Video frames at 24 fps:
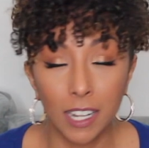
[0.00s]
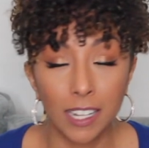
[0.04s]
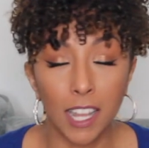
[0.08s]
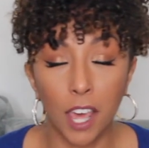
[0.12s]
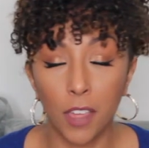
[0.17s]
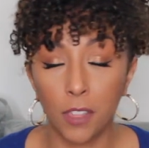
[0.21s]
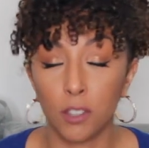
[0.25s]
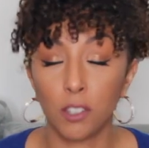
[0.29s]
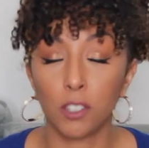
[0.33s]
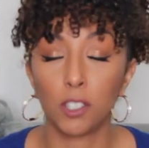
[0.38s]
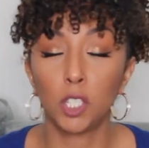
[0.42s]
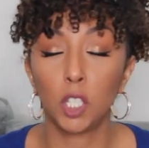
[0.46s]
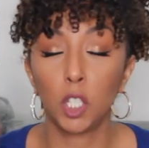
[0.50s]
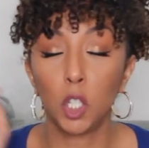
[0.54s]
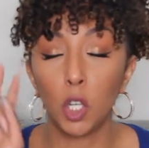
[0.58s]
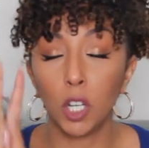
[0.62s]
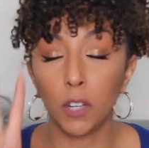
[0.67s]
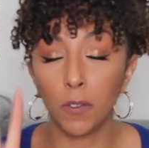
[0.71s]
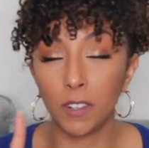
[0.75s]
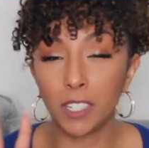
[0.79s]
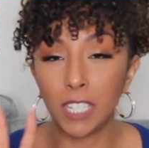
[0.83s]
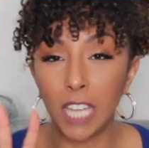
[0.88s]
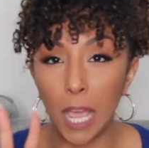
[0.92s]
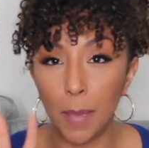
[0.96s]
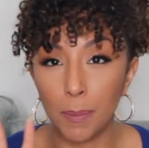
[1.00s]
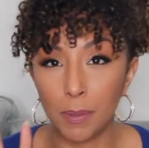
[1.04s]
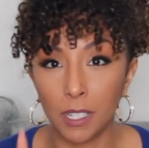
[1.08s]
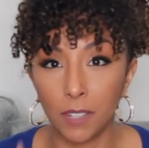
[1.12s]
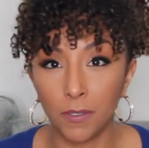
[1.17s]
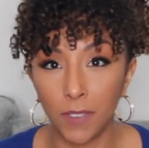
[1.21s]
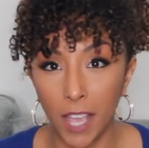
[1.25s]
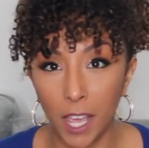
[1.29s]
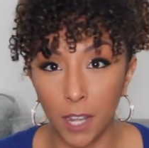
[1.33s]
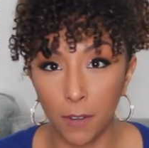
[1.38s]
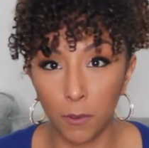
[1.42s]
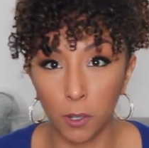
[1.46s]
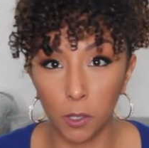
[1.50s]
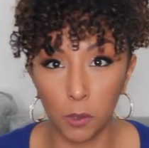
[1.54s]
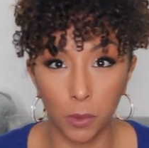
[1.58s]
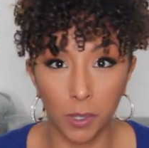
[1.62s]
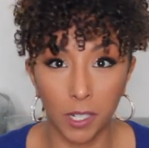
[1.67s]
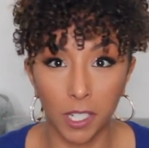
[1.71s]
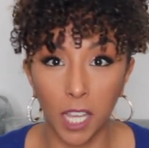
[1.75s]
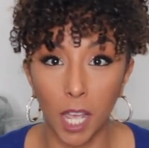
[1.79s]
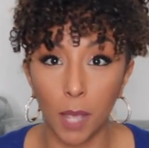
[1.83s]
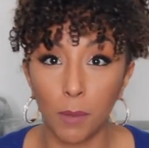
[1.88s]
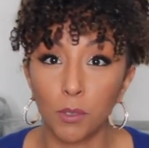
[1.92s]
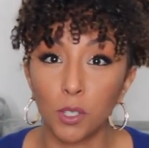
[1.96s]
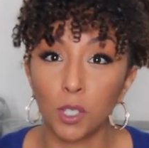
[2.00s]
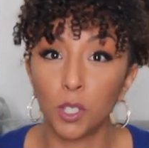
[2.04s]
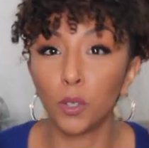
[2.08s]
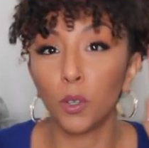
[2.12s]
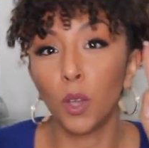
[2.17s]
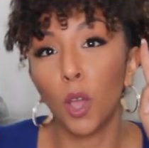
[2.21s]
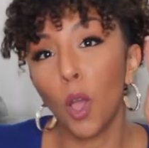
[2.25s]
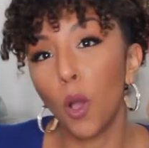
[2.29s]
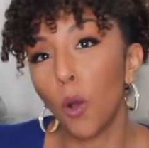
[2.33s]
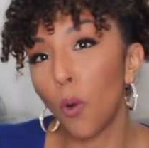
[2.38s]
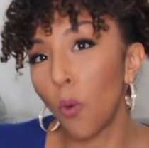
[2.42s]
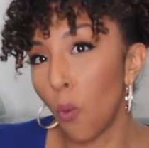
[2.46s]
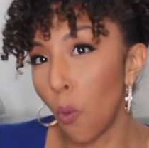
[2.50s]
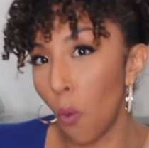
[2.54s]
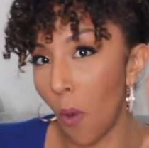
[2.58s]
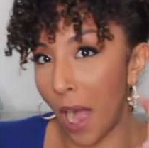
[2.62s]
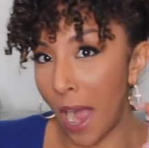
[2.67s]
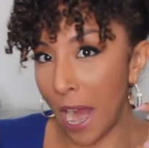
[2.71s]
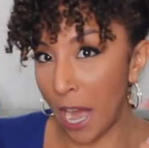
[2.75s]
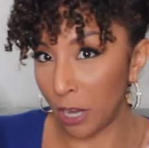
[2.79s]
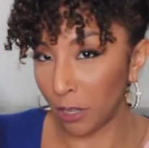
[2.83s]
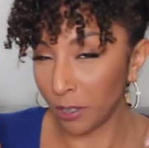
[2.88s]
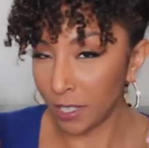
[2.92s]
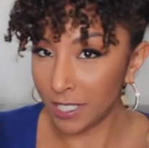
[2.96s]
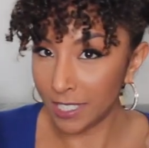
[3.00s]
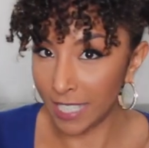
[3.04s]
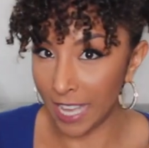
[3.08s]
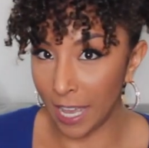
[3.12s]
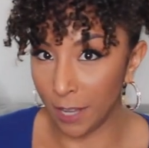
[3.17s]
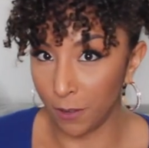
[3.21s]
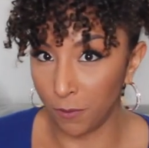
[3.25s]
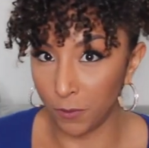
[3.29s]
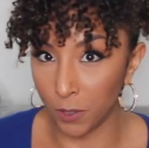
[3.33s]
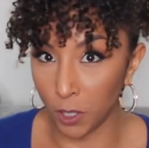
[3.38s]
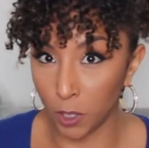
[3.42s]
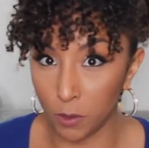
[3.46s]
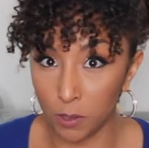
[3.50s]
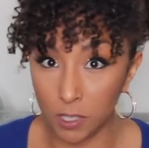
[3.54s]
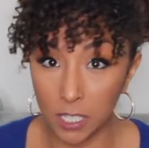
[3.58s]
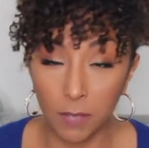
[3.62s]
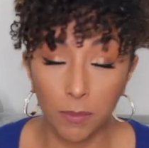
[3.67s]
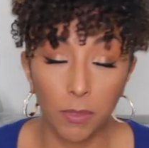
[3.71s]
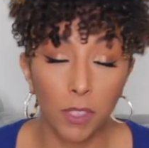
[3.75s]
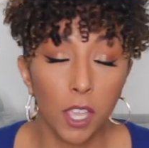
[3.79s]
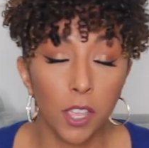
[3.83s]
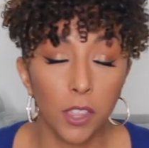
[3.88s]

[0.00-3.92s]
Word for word: Now there's two different types of headphones when it comes to wireless headphones.